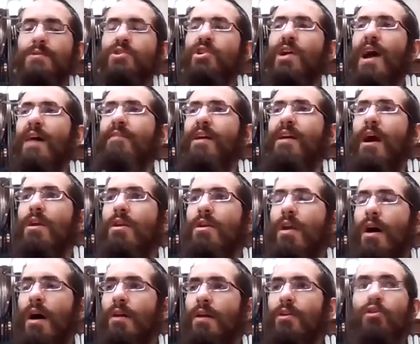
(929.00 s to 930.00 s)
Mitzvahs which you're having
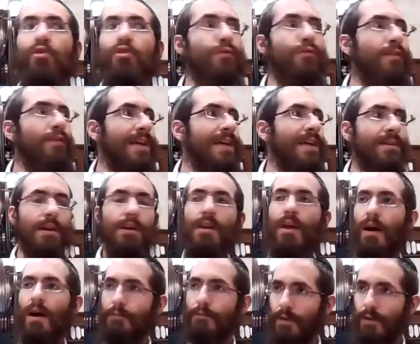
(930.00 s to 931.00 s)
hanah, the guf has
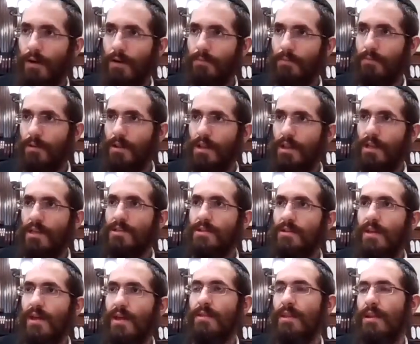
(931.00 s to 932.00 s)
hanah from.
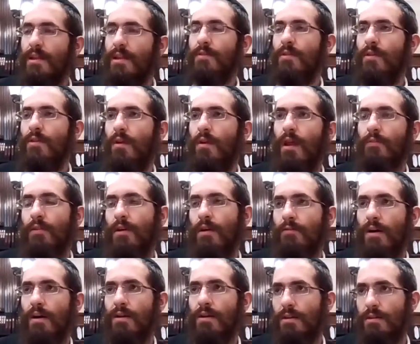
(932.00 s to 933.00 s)
Uh-huh. So then even if you don't have
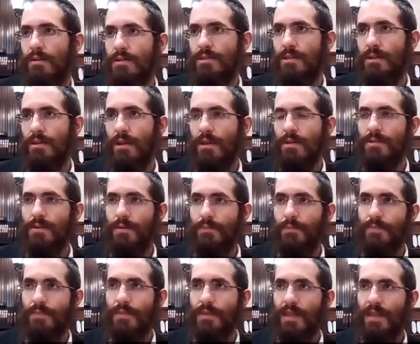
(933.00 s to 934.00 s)
kavana, you're still
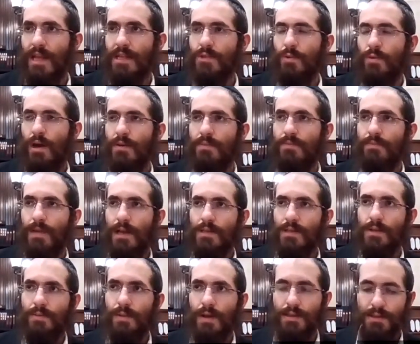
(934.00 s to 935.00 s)
yetzer. Okay. That's why
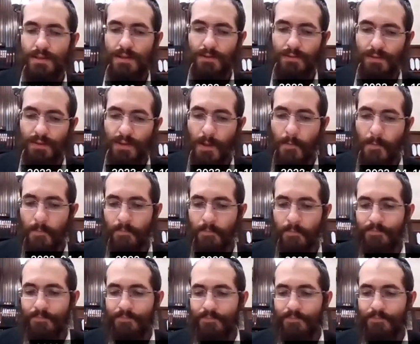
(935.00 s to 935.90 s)
matzah is different.